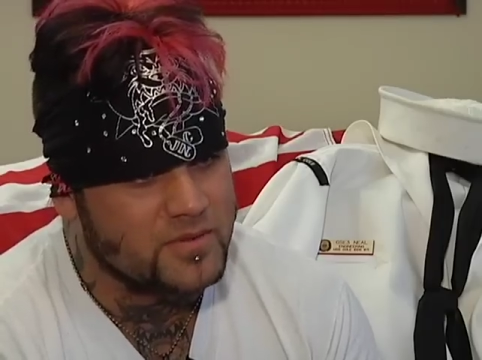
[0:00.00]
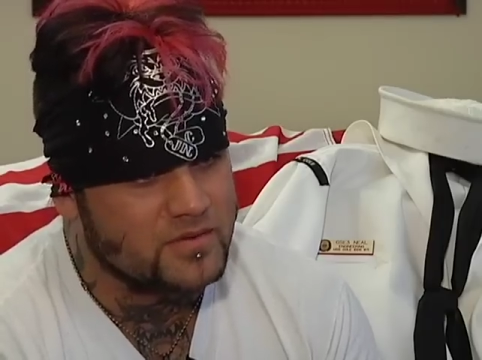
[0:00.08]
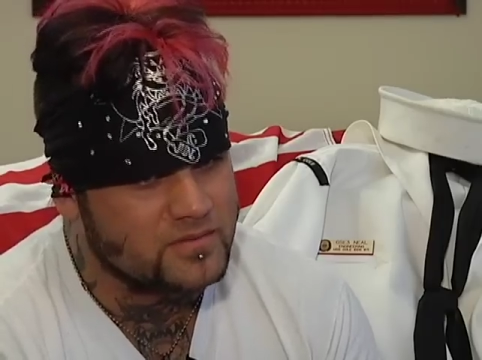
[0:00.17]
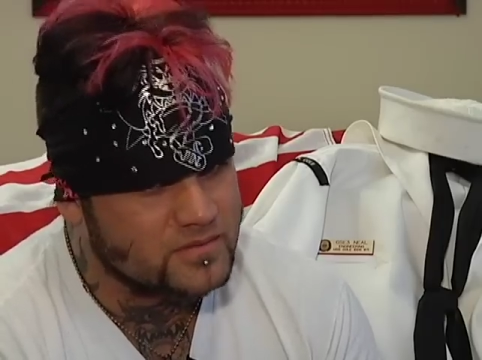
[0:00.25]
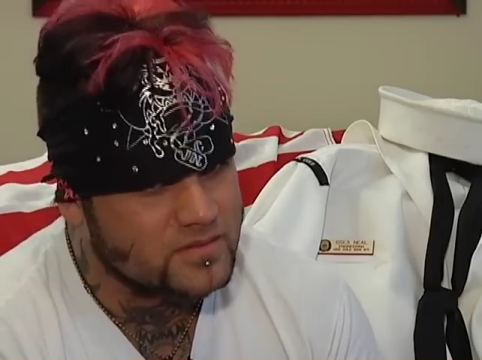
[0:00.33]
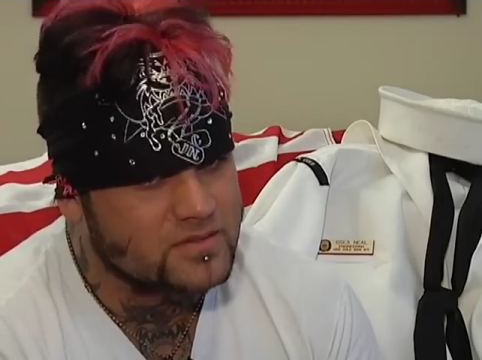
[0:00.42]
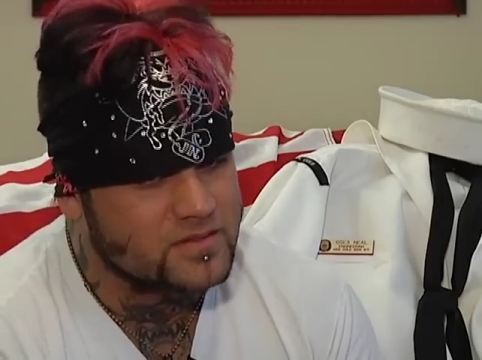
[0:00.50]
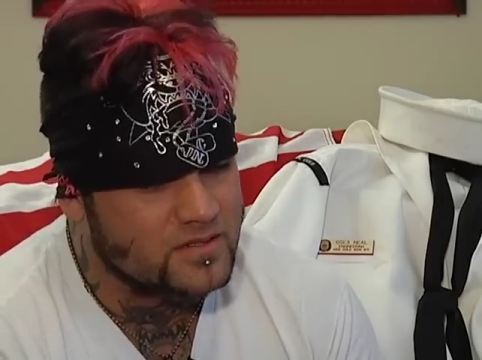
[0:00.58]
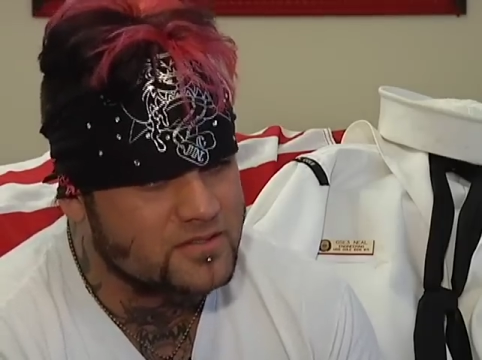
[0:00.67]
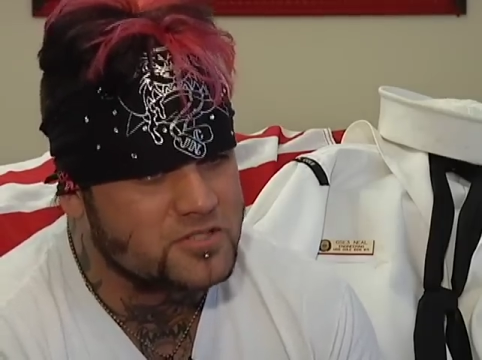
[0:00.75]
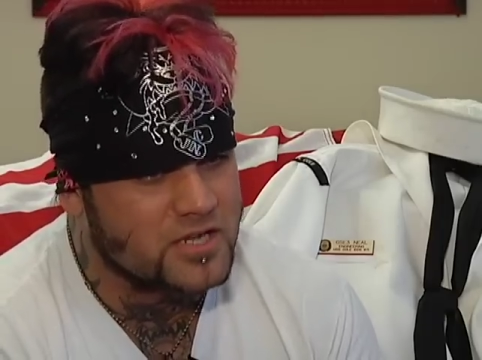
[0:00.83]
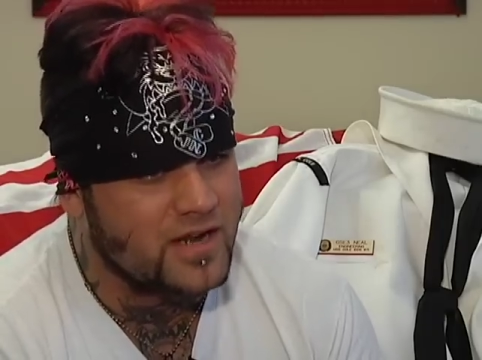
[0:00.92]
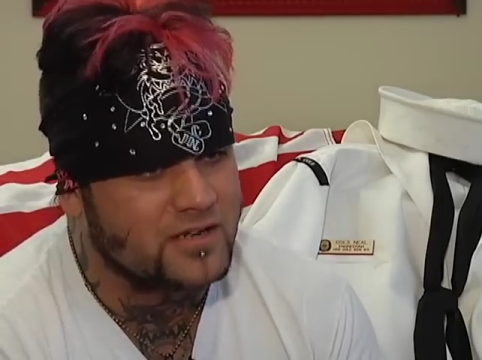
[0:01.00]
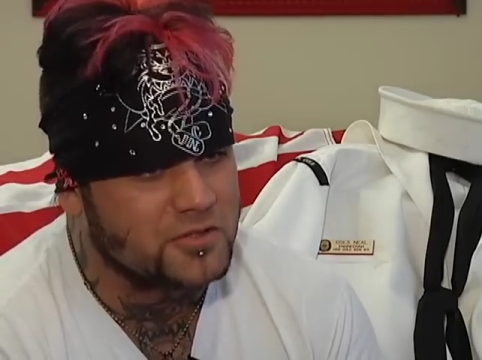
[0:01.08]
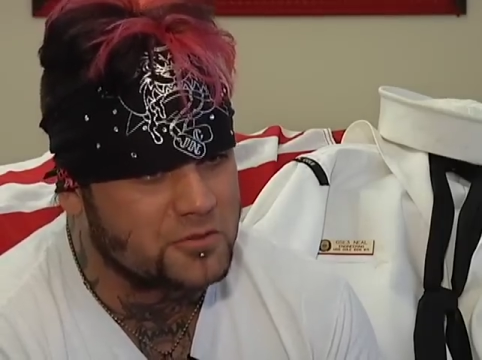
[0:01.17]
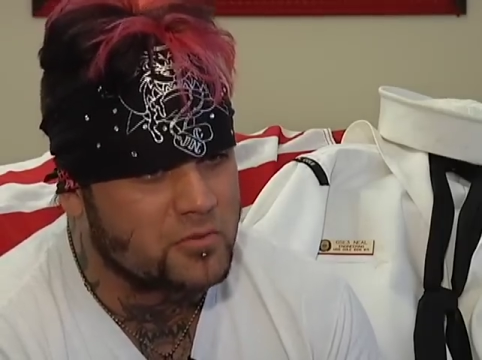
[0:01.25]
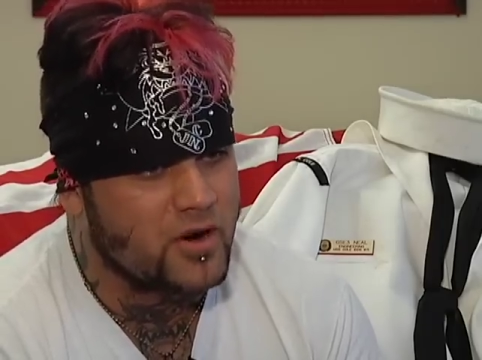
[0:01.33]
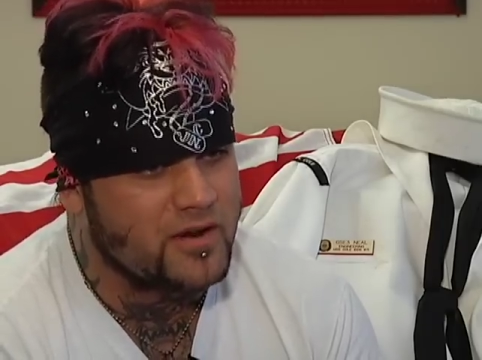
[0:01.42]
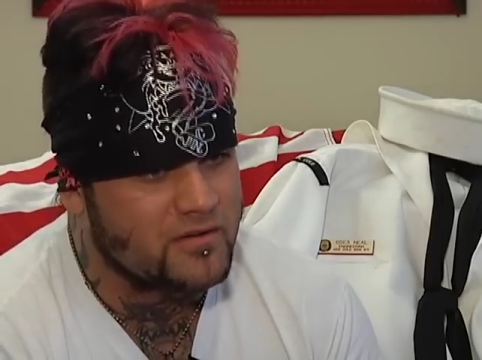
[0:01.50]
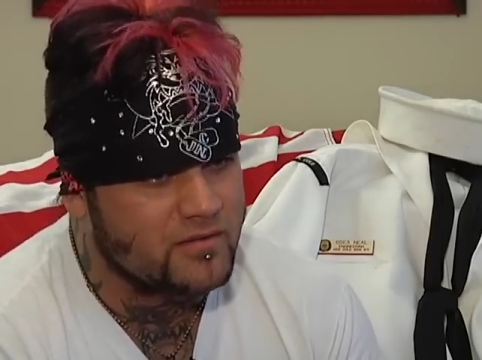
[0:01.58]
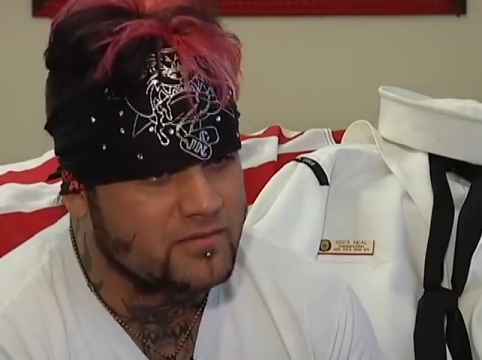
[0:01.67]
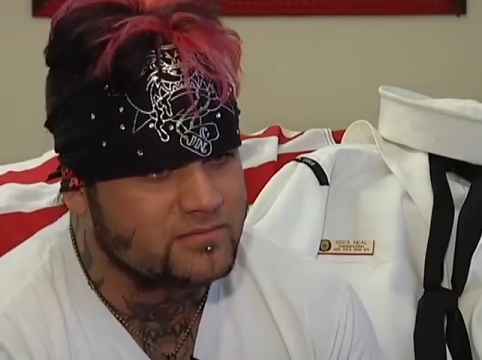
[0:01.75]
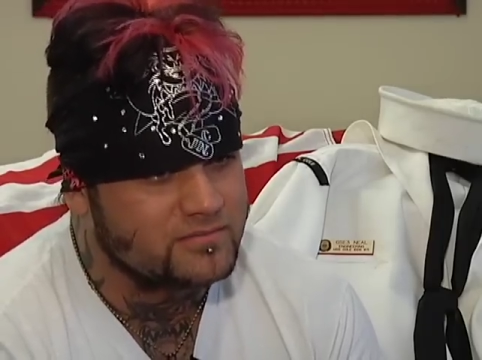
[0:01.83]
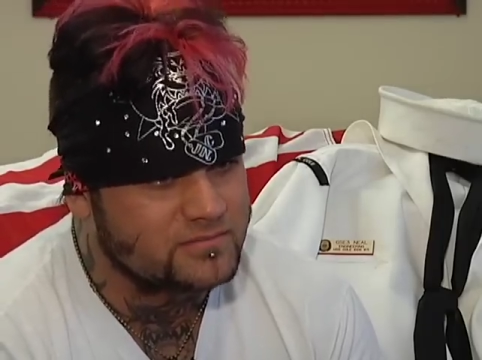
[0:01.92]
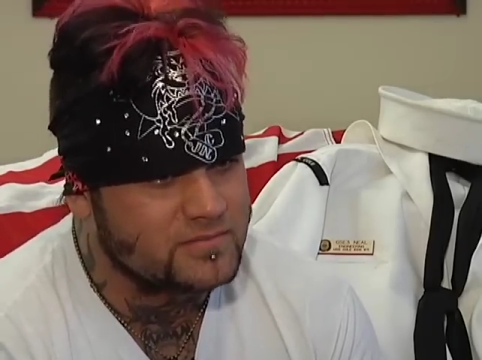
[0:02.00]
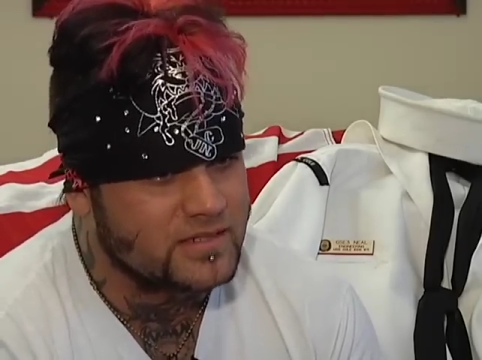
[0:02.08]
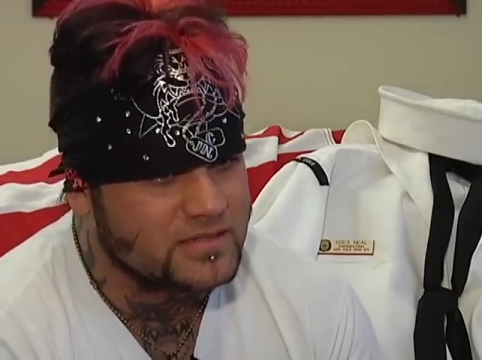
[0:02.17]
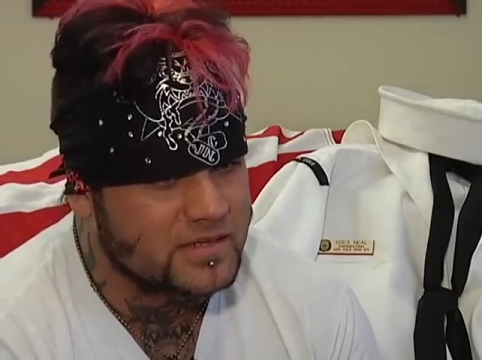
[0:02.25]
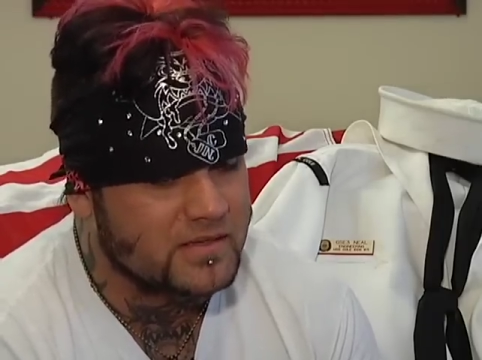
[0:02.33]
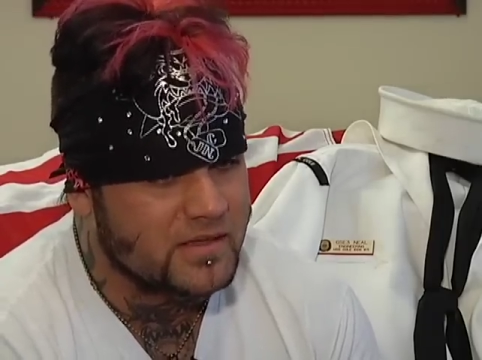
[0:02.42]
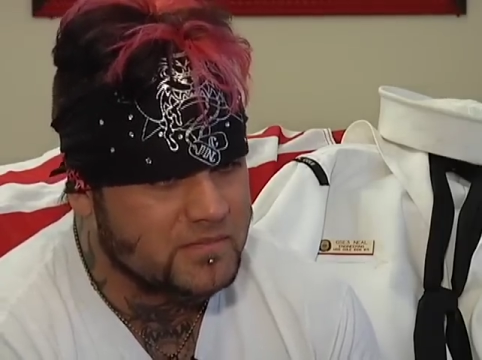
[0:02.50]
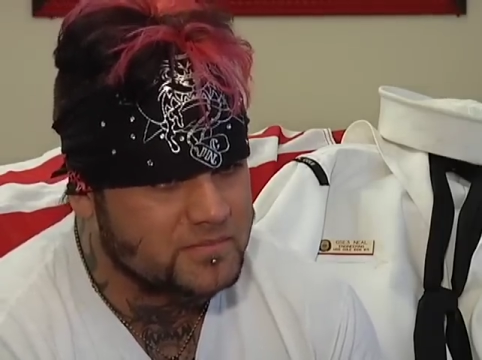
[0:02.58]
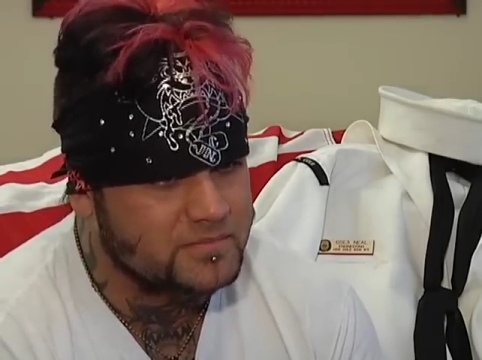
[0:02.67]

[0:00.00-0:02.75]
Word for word: it, the sun shined a little brighter. I'll tell you that.